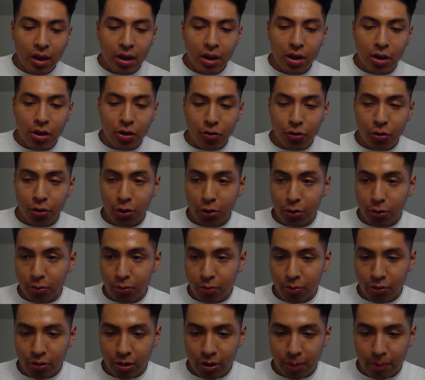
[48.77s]
intro
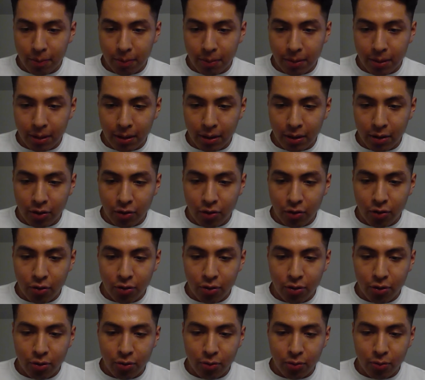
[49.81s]
on page
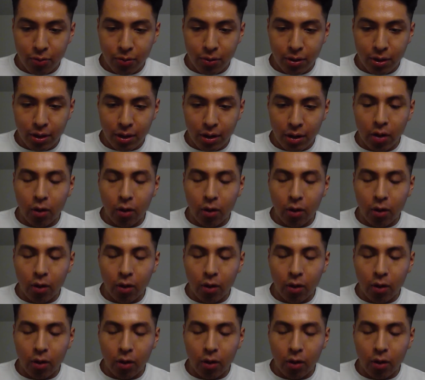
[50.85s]
3.